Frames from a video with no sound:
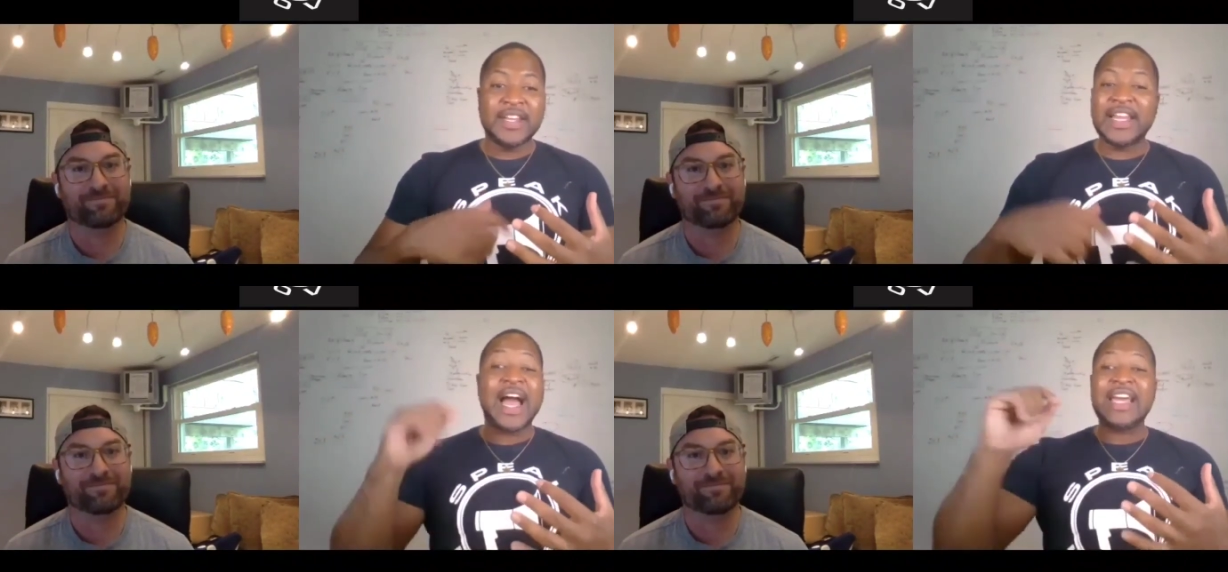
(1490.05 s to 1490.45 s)

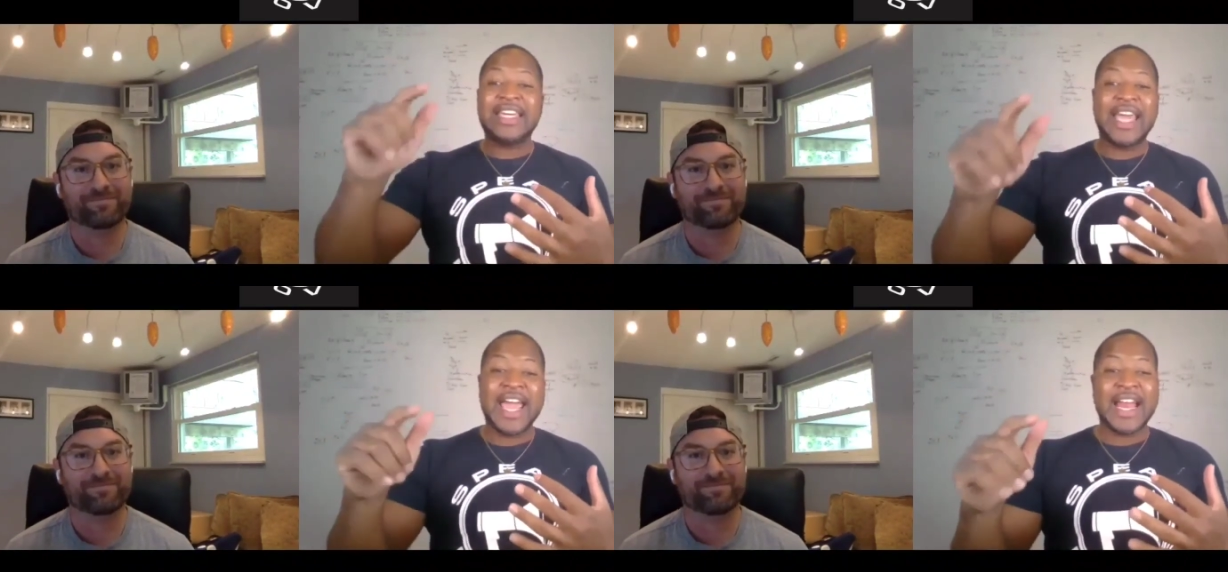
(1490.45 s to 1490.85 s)
Speaker 1: Like,
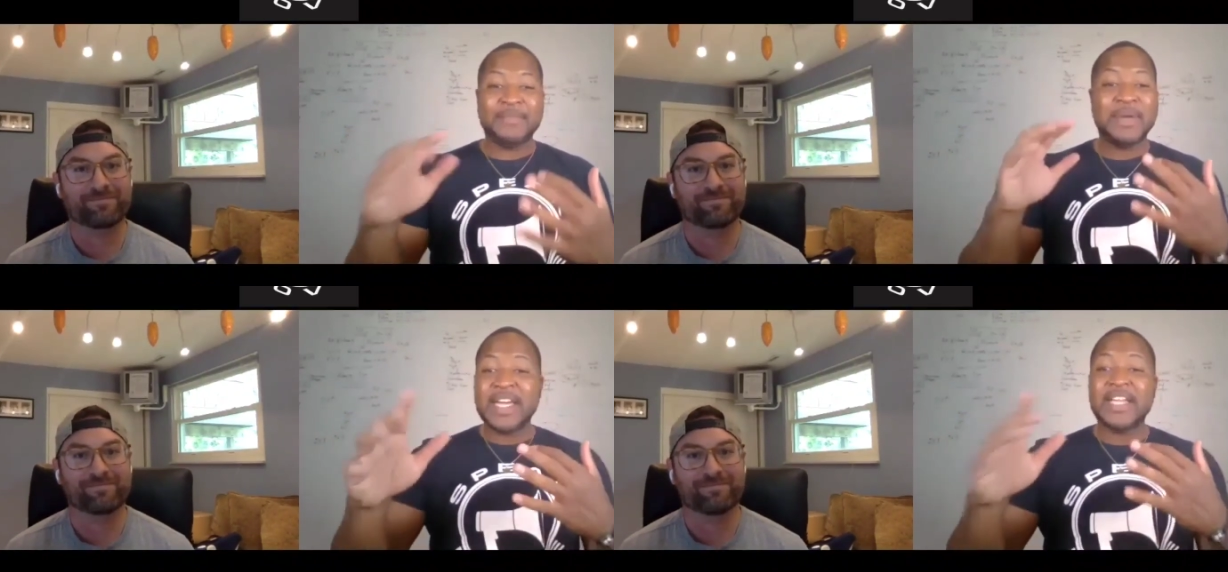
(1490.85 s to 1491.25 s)
I
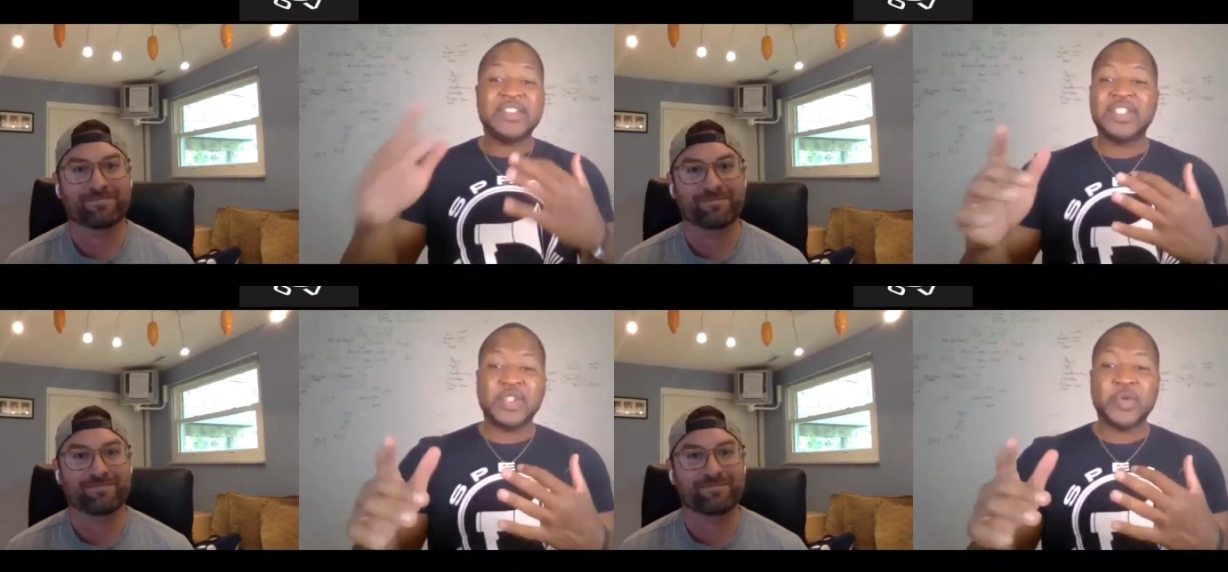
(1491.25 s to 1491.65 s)
can't be in
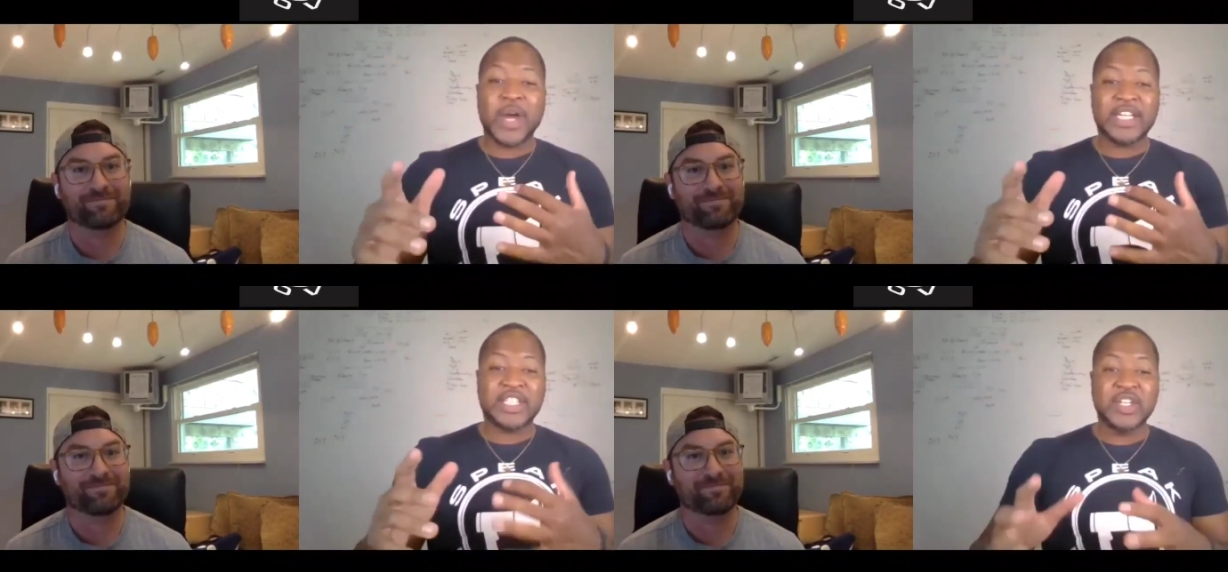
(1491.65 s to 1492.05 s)
a
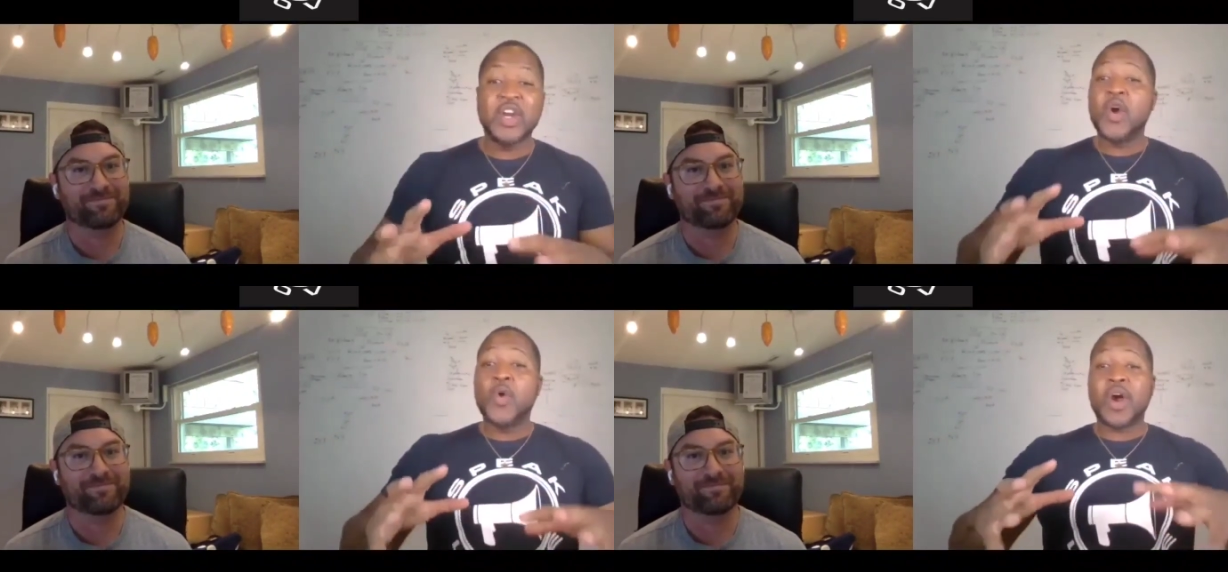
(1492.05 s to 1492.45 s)

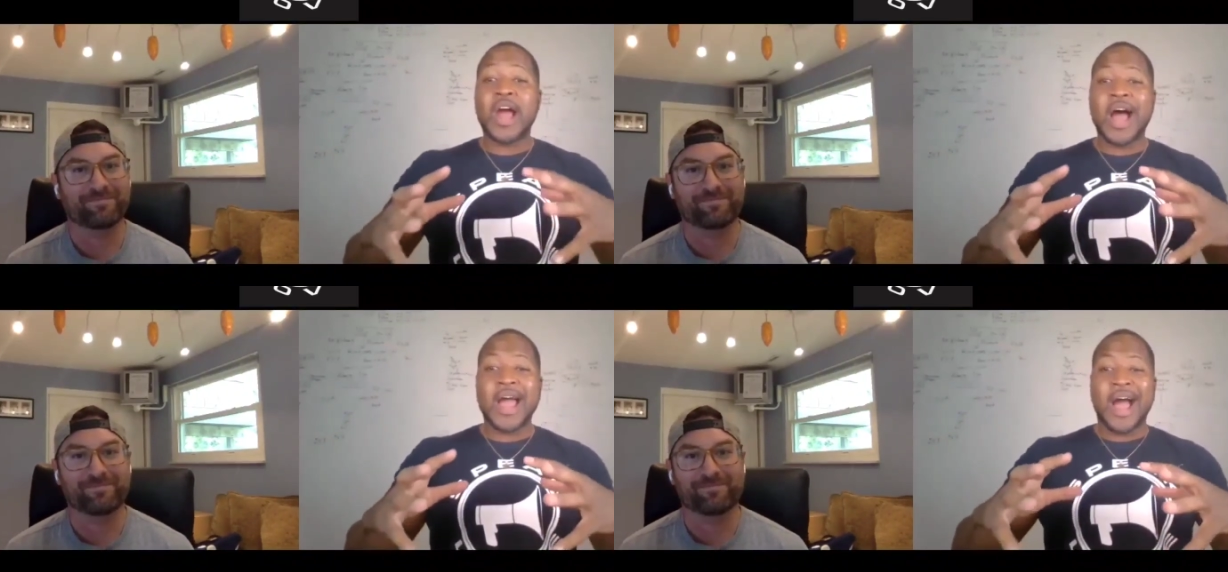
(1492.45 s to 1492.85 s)
situation
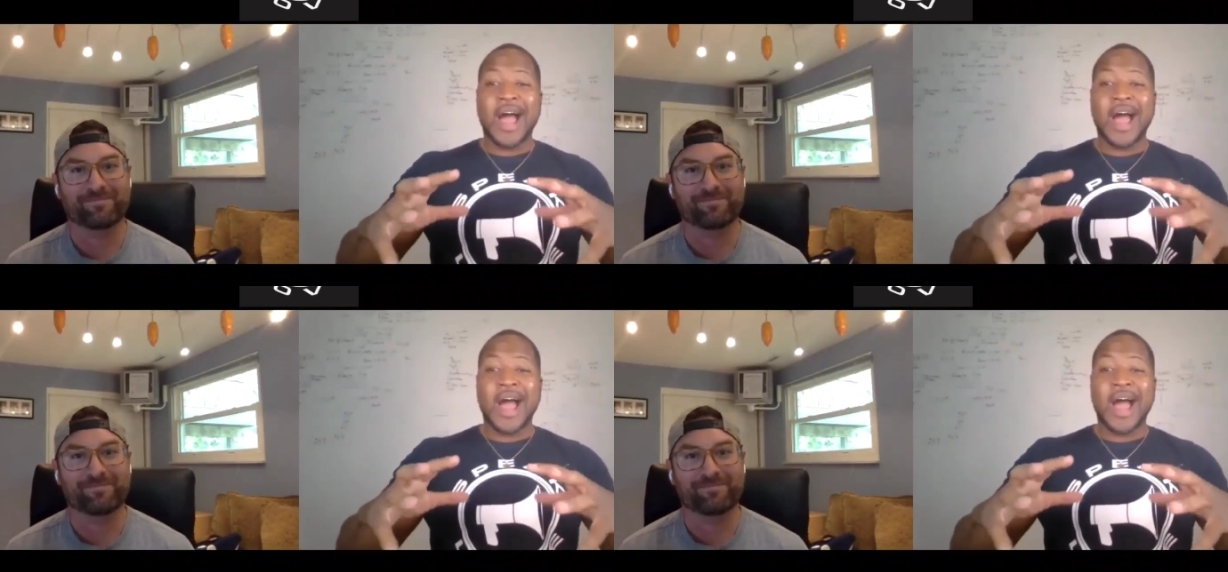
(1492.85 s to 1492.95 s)
where I,